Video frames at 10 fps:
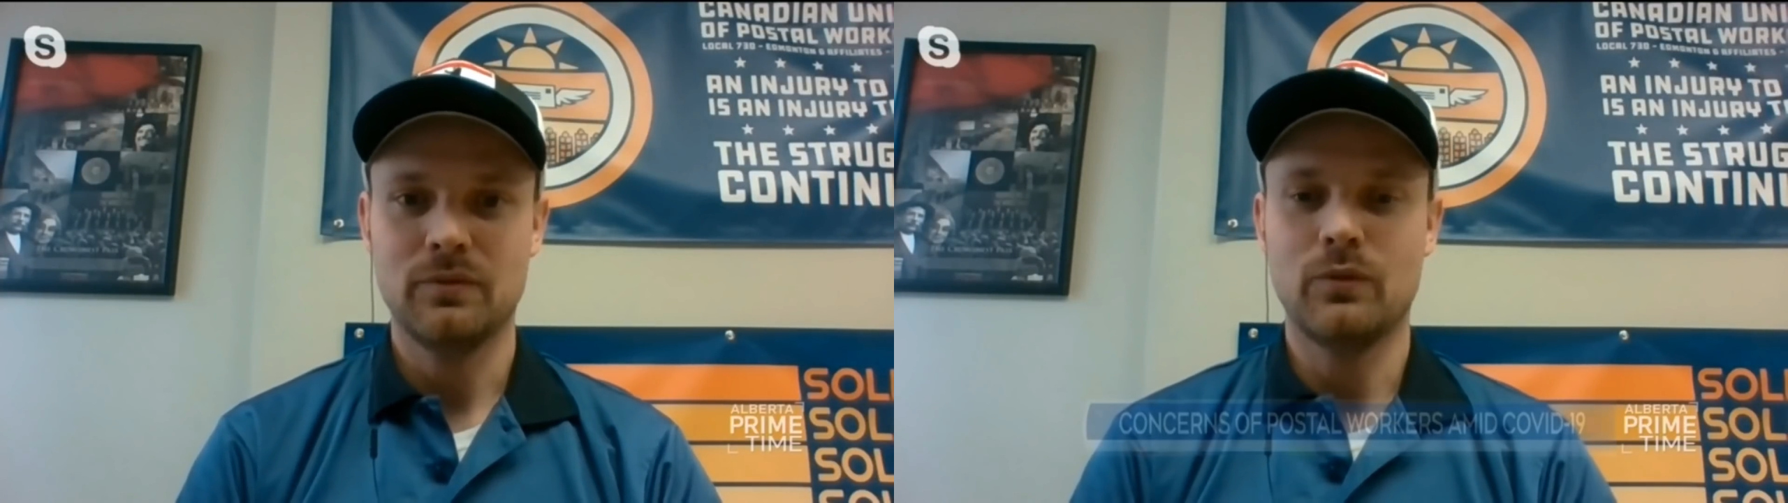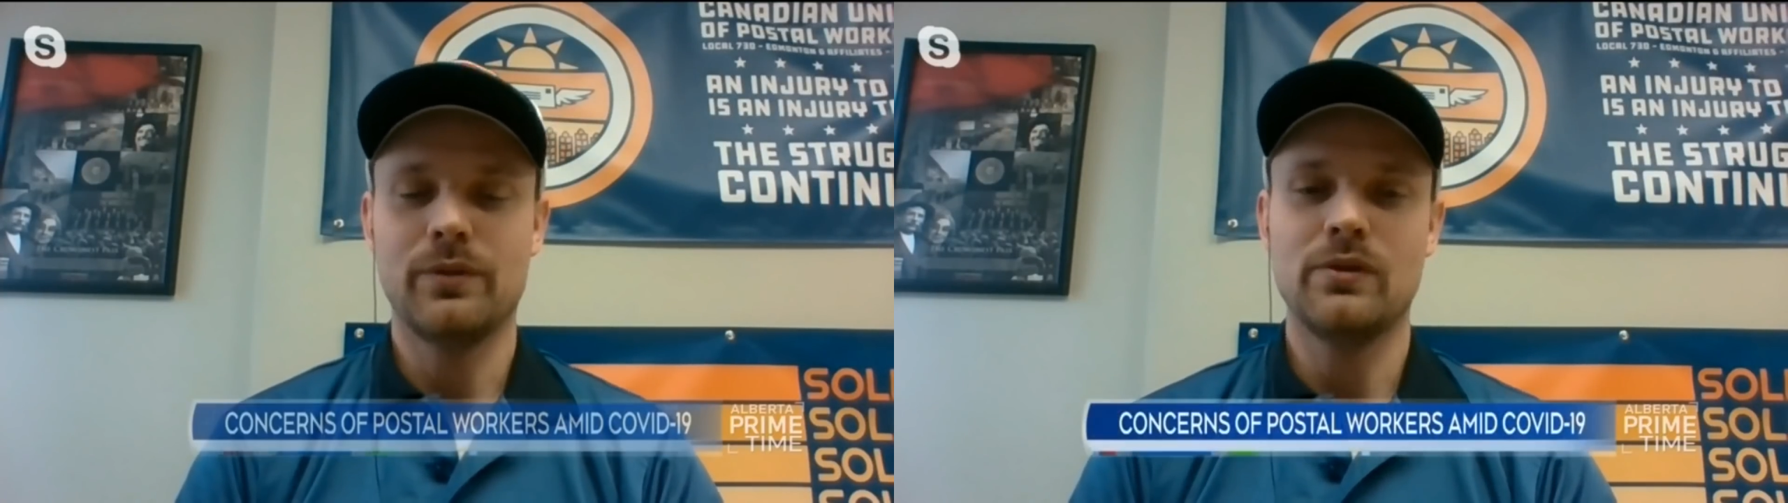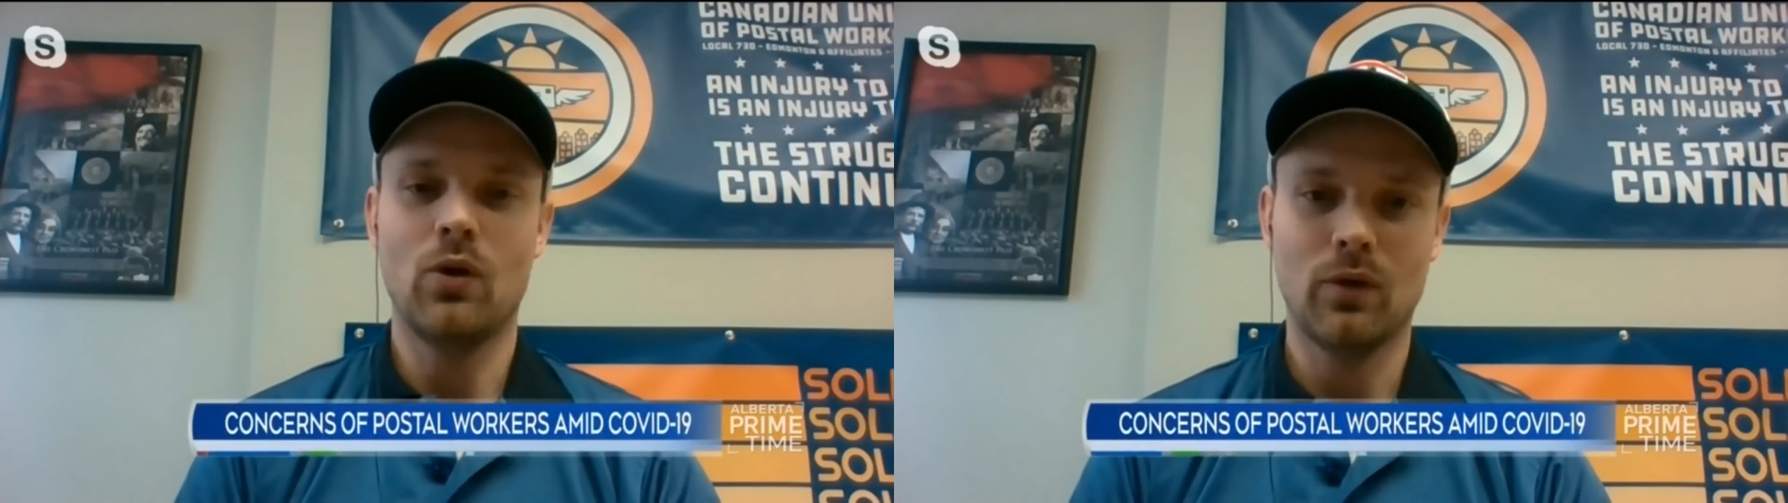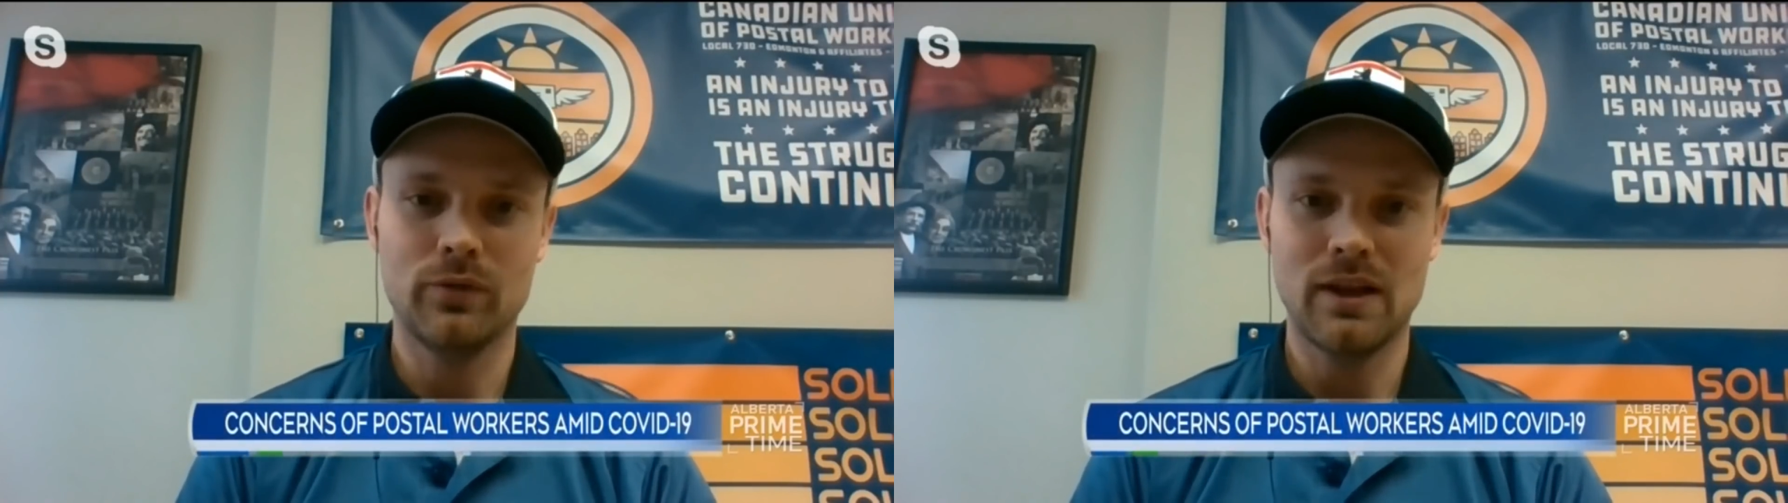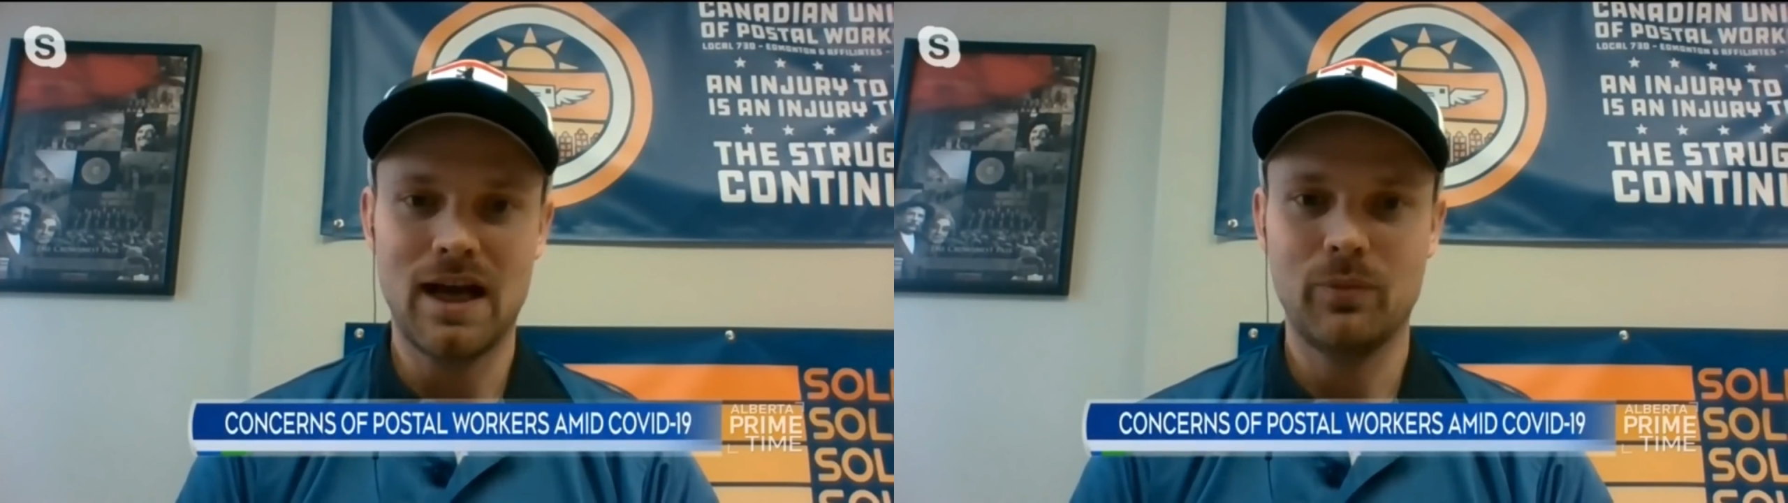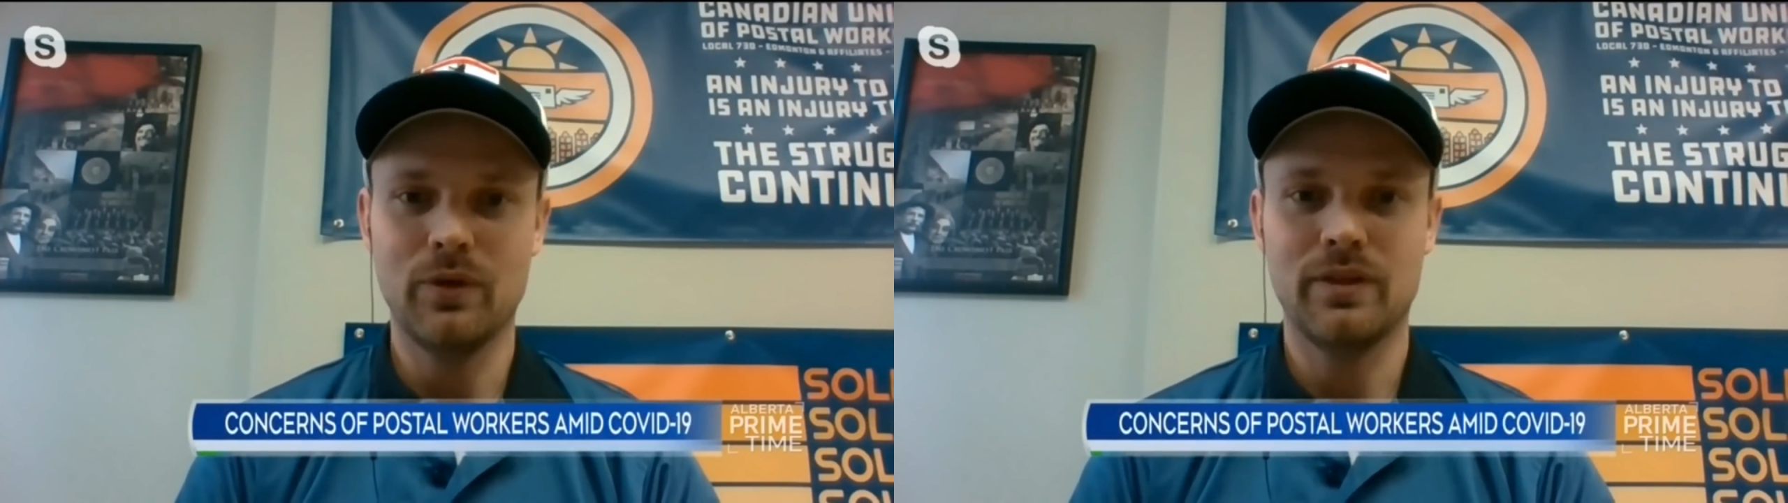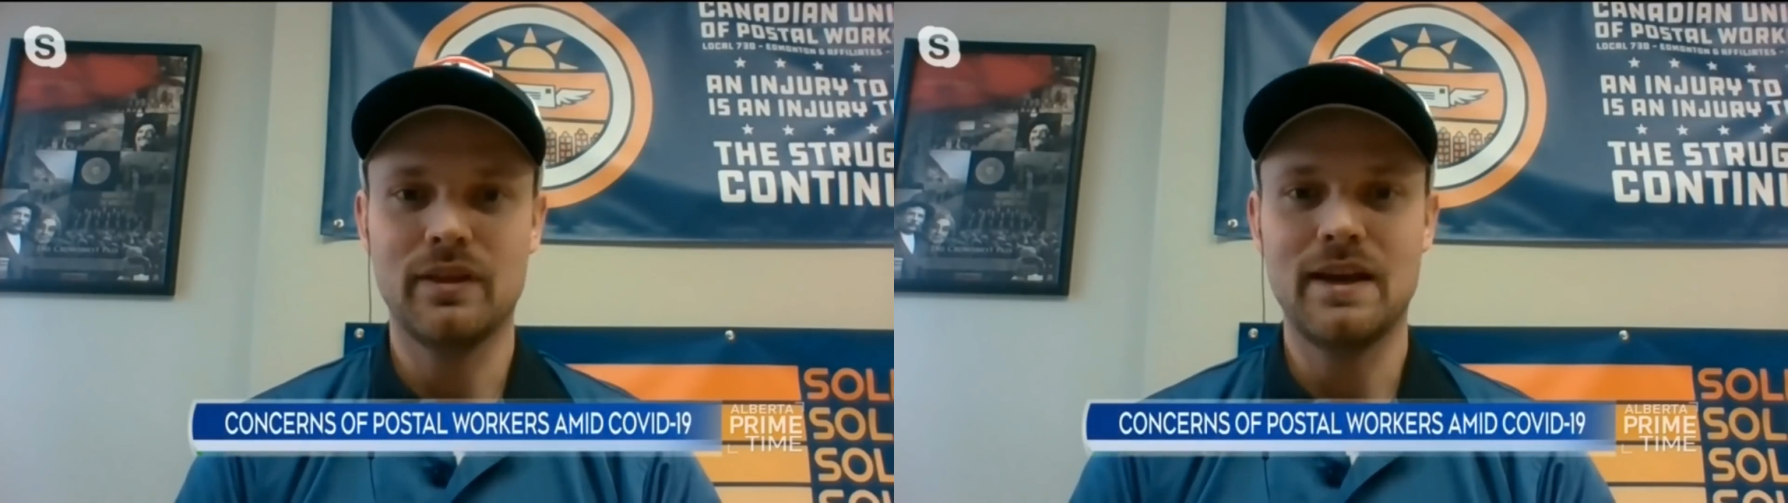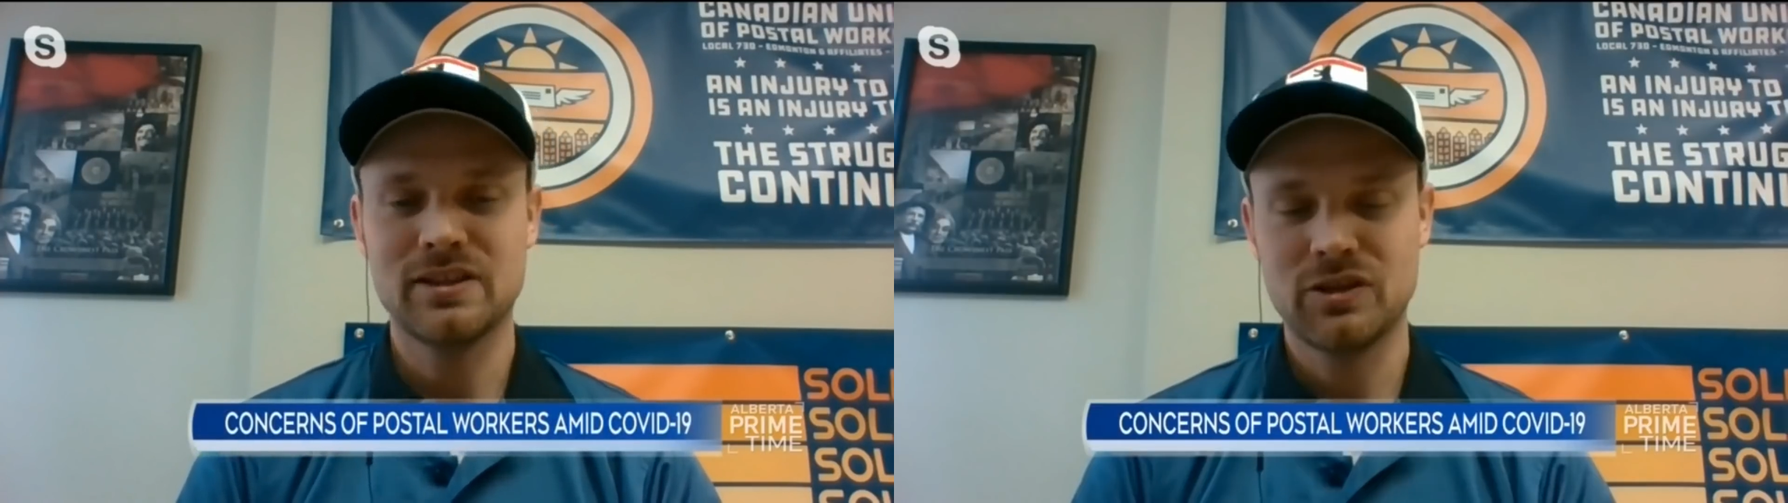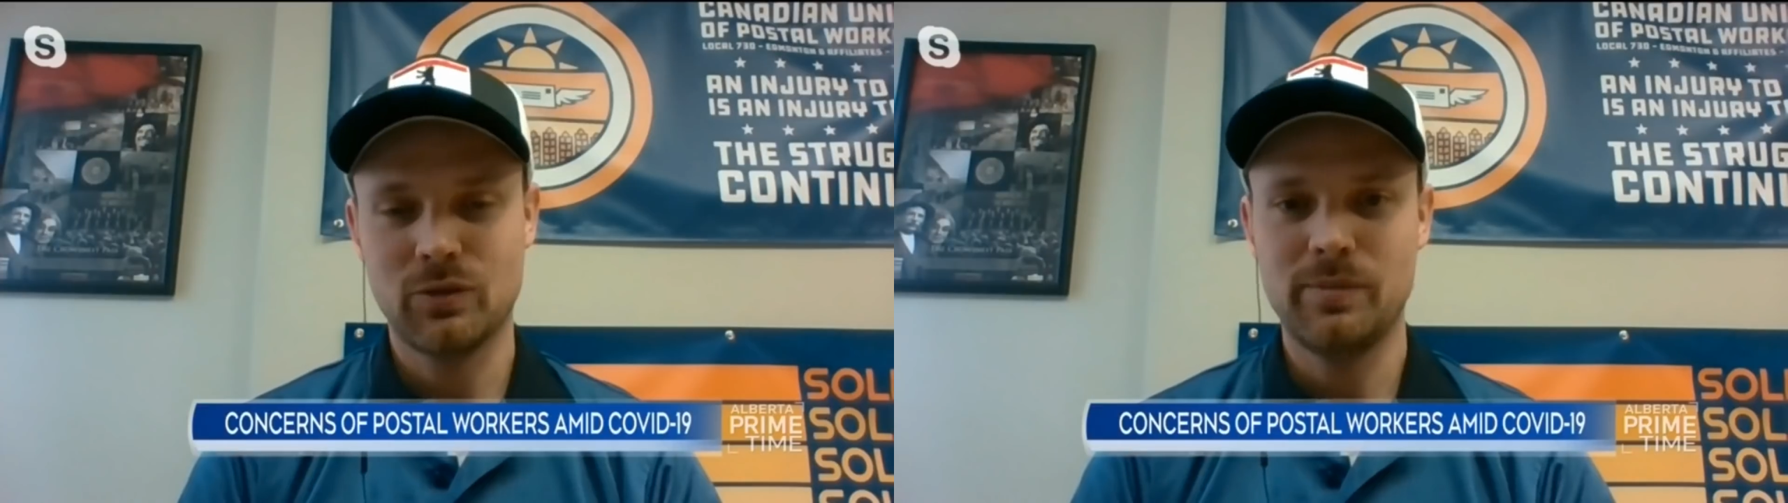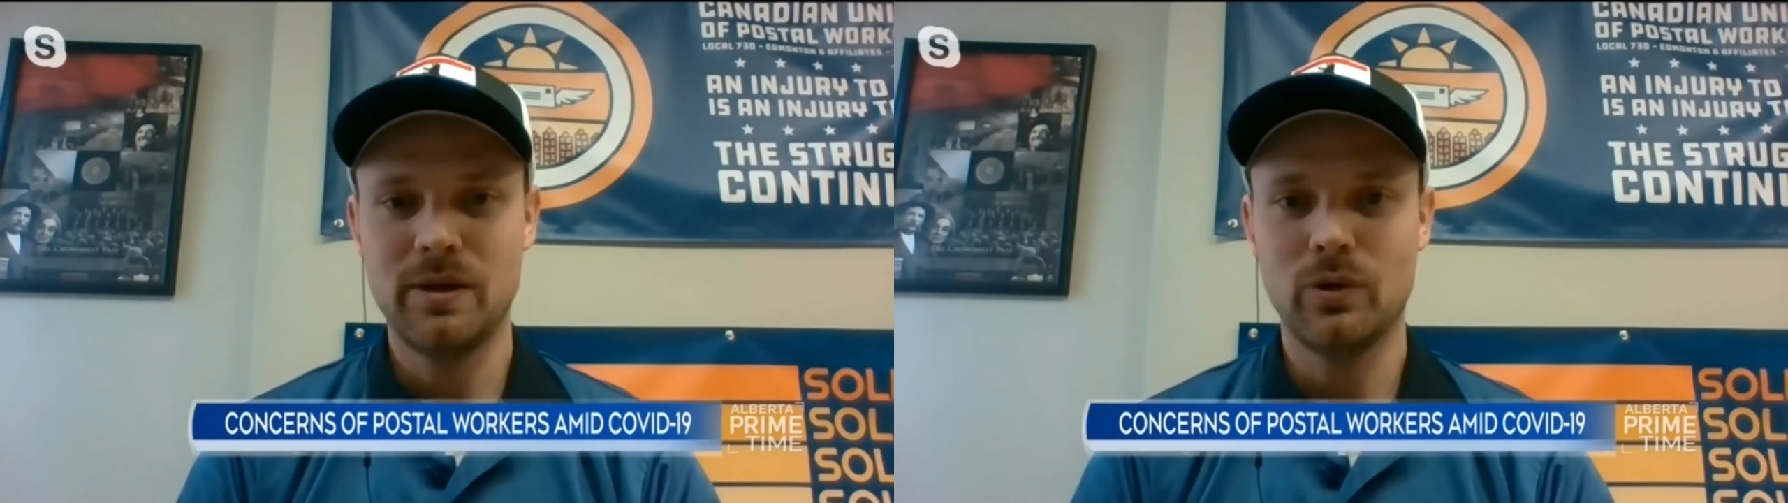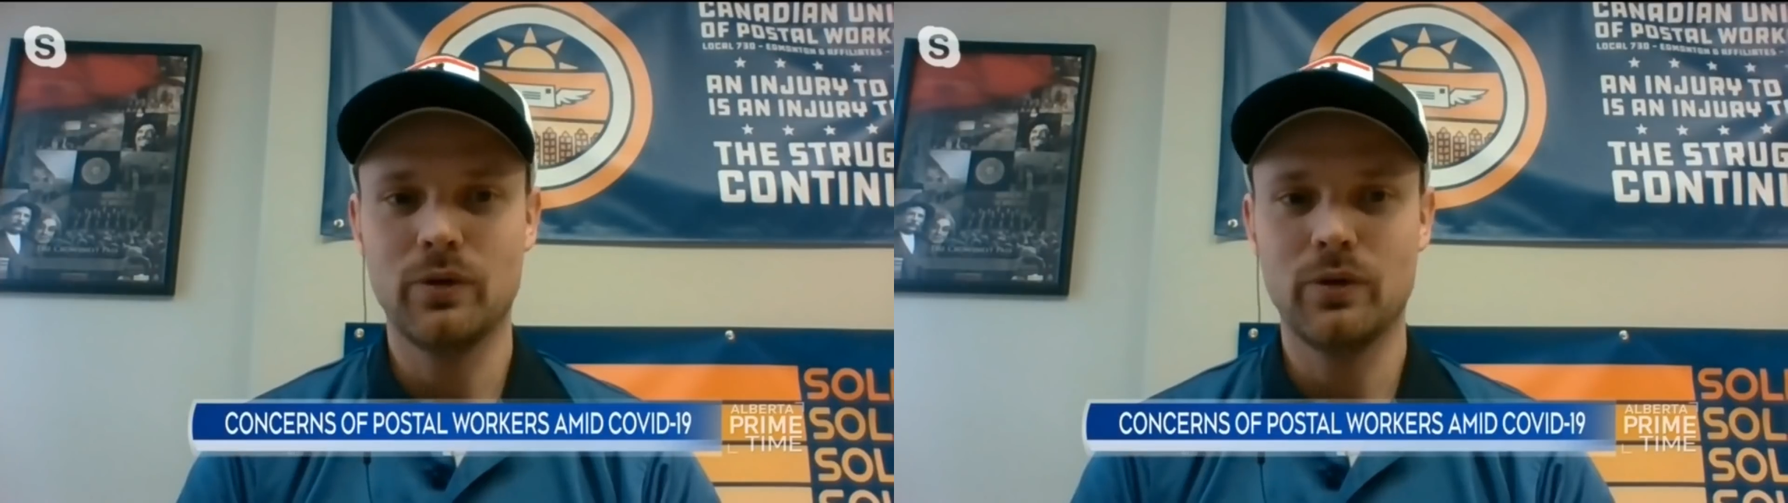with no overlap with the next 20 people,